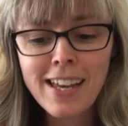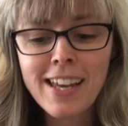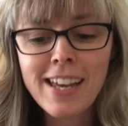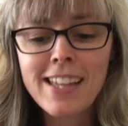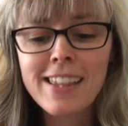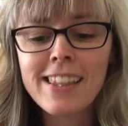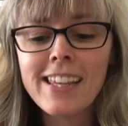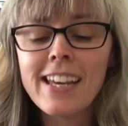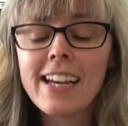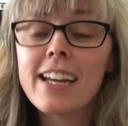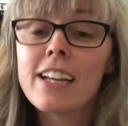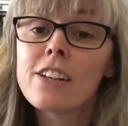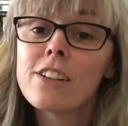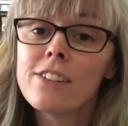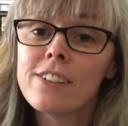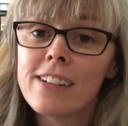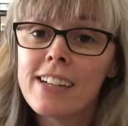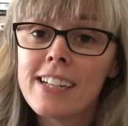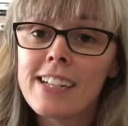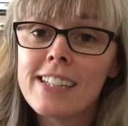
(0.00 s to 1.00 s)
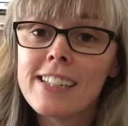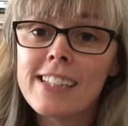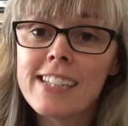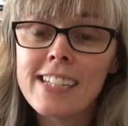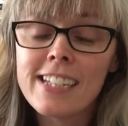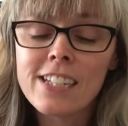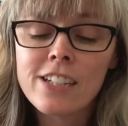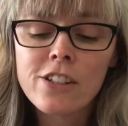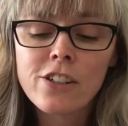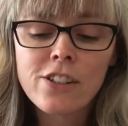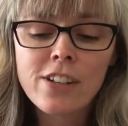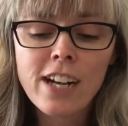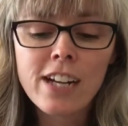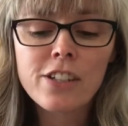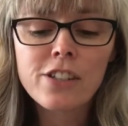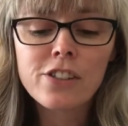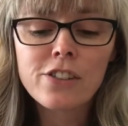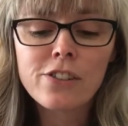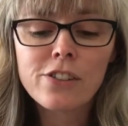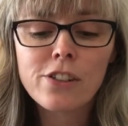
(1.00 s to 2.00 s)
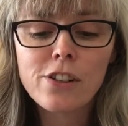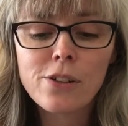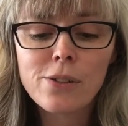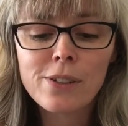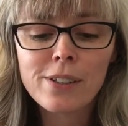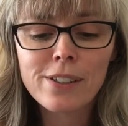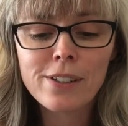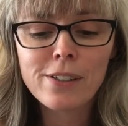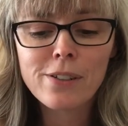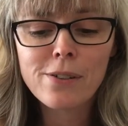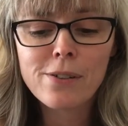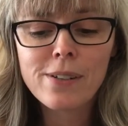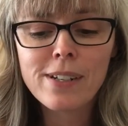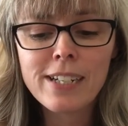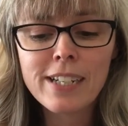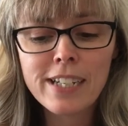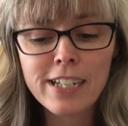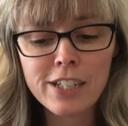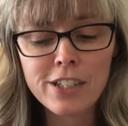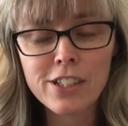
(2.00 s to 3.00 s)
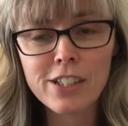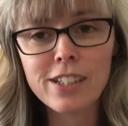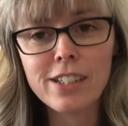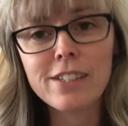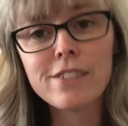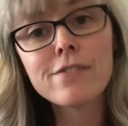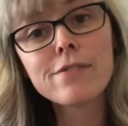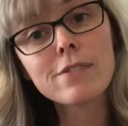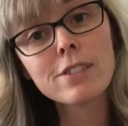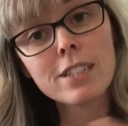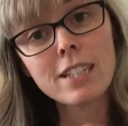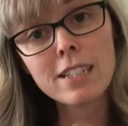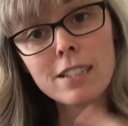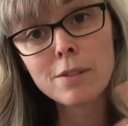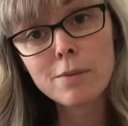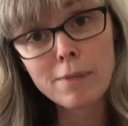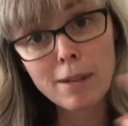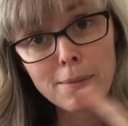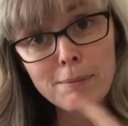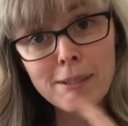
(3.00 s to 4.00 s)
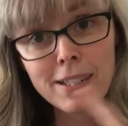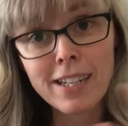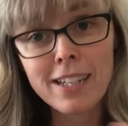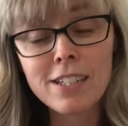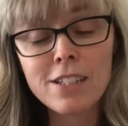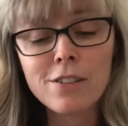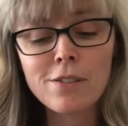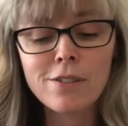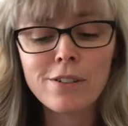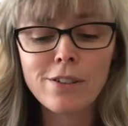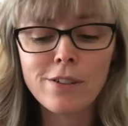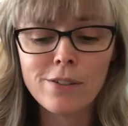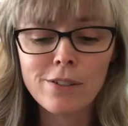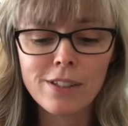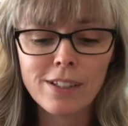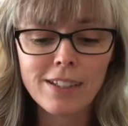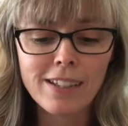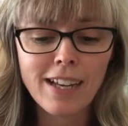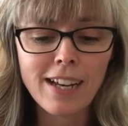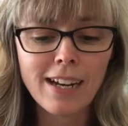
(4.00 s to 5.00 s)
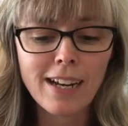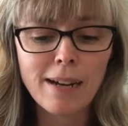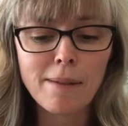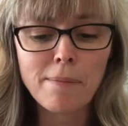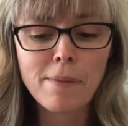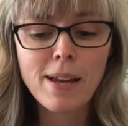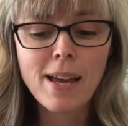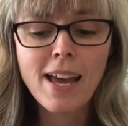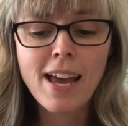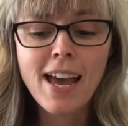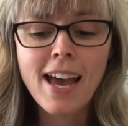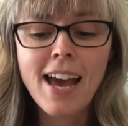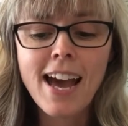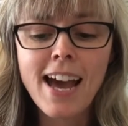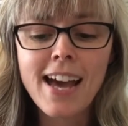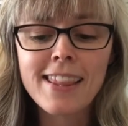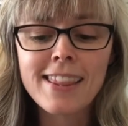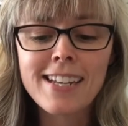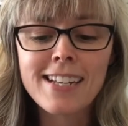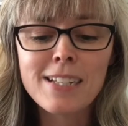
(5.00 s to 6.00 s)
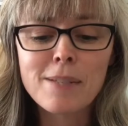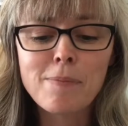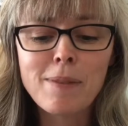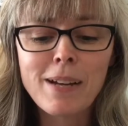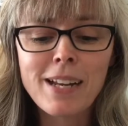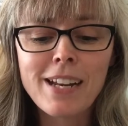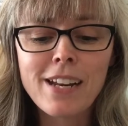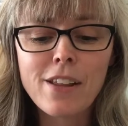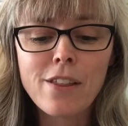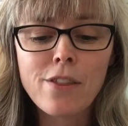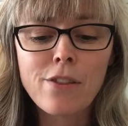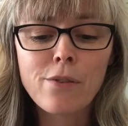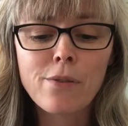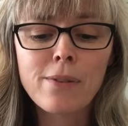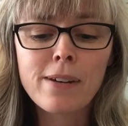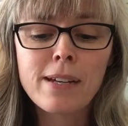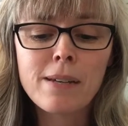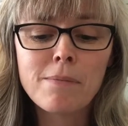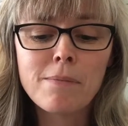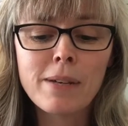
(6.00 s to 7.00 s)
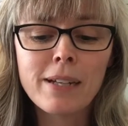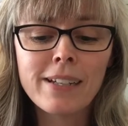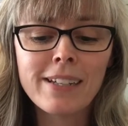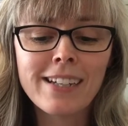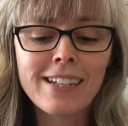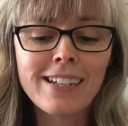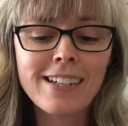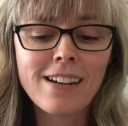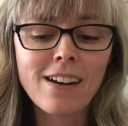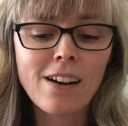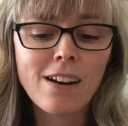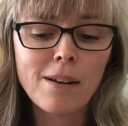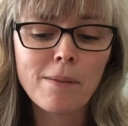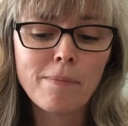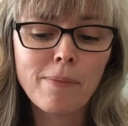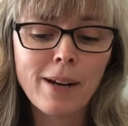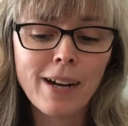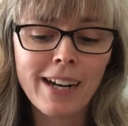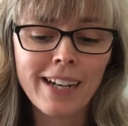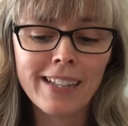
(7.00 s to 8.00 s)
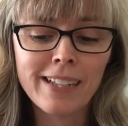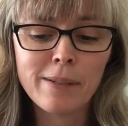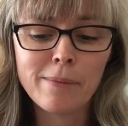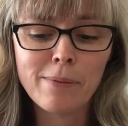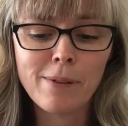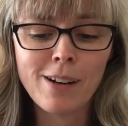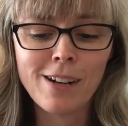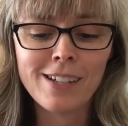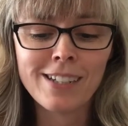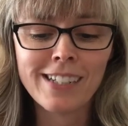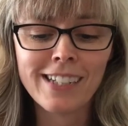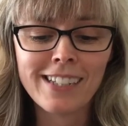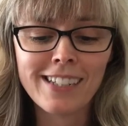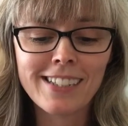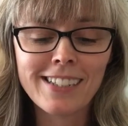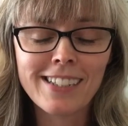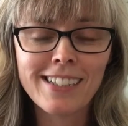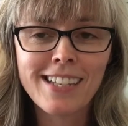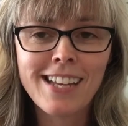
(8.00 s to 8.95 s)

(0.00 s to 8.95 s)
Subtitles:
They had created the International Cocoa Initiative, which has a website. You can go look that up. And they spent $3 million on pilot projects.